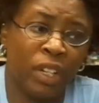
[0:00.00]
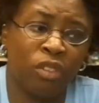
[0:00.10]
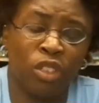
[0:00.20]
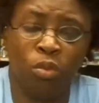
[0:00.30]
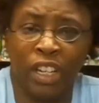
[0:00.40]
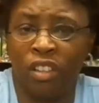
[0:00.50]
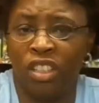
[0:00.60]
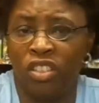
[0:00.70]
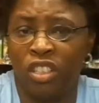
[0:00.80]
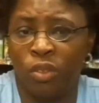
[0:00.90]
We have 2
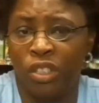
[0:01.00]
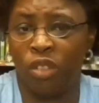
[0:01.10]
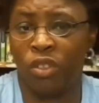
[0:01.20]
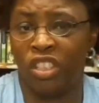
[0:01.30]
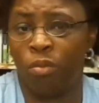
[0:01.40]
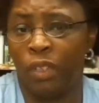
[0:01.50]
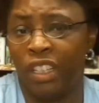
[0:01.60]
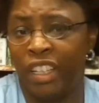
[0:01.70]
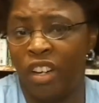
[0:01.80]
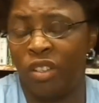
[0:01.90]
county jails here in
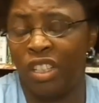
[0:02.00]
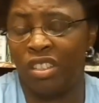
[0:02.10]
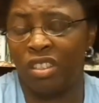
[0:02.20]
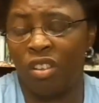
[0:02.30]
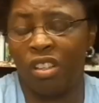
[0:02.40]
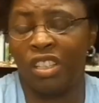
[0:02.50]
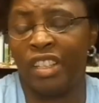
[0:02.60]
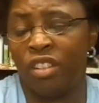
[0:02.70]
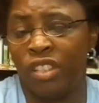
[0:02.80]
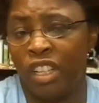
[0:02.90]
Champaign County. It's called a
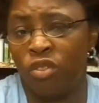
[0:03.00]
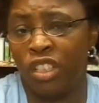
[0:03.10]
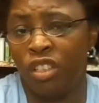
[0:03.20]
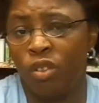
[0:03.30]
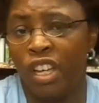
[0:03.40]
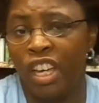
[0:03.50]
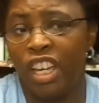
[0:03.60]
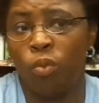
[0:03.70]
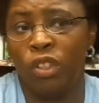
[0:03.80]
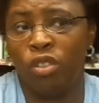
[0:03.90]
downtown jail,
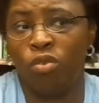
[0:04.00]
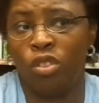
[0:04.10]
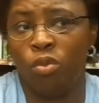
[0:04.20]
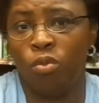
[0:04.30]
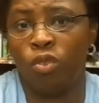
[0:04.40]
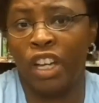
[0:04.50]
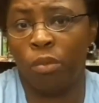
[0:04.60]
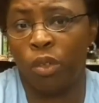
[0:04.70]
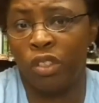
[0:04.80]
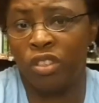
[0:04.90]
and we do 2
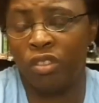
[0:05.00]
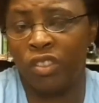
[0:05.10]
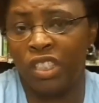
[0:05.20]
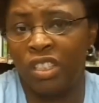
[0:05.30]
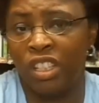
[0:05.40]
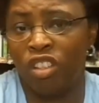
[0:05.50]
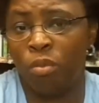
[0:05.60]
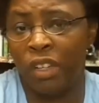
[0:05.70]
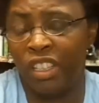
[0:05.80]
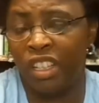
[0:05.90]
library services there
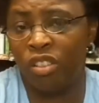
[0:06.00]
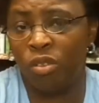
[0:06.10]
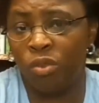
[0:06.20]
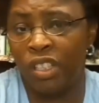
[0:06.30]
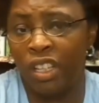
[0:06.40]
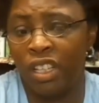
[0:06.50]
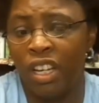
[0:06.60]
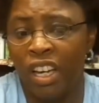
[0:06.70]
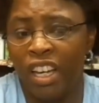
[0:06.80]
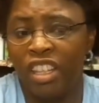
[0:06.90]
on Monday and Tuesday,
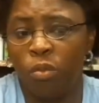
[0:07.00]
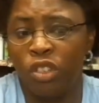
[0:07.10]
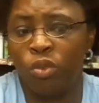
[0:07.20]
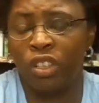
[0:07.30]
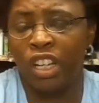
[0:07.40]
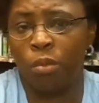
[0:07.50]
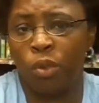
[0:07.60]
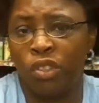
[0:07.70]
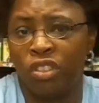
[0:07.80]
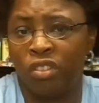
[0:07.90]
and then we do a
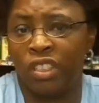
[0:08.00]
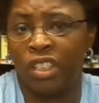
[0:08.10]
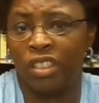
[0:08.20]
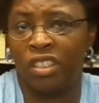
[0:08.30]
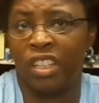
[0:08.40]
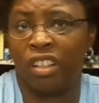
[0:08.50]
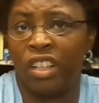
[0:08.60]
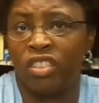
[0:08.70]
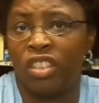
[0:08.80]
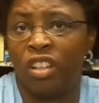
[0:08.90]
library service at the
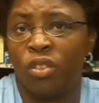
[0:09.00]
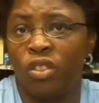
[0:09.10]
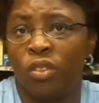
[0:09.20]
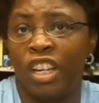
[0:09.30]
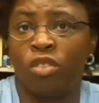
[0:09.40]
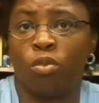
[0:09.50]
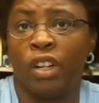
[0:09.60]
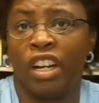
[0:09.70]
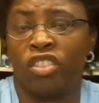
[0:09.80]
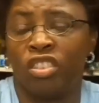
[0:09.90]
satellite jail. So that's where
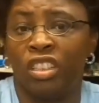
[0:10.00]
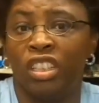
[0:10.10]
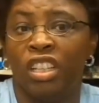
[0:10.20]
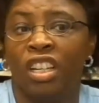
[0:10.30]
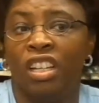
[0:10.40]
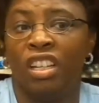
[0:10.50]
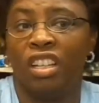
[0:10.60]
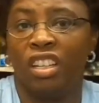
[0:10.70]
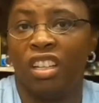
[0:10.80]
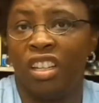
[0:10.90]
we're actually
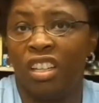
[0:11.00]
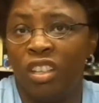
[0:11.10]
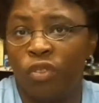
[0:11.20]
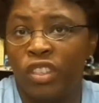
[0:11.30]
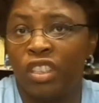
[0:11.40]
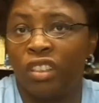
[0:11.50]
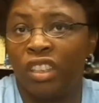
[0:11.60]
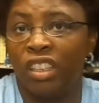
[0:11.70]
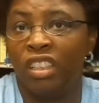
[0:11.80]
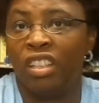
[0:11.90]
in the
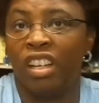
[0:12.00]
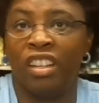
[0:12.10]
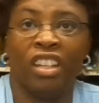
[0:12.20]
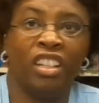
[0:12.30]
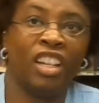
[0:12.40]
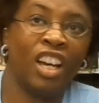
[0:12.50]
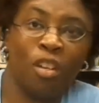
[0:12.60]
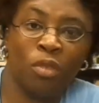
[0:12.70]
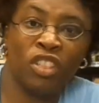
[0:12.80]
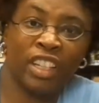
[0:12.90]
facility, and they
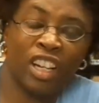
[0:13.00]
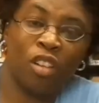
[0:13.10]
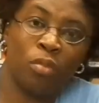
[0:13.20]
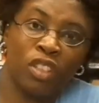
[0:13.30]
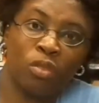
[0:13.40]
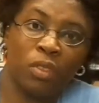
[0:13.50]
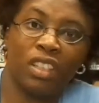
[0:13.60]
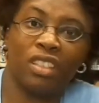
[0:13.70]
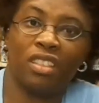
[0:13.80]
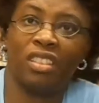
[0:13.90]
come and check out books with
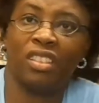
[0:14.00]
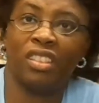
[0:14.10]
us.